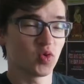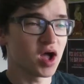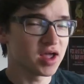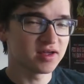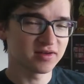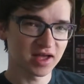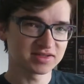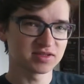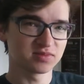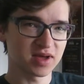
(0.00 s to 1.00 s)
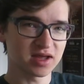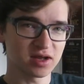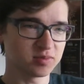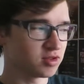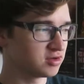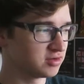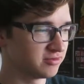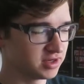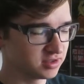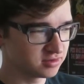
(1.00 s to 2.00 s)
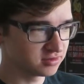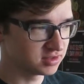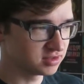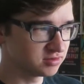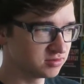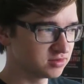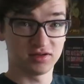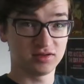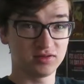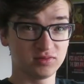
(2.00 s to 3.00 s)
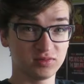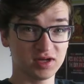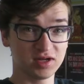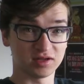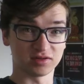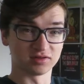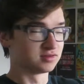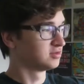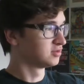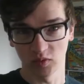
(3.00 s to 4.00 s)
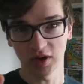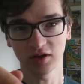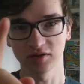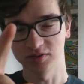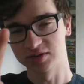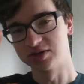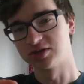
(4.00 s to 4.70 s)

why hasn't Matt uploaded a video in a while? Well,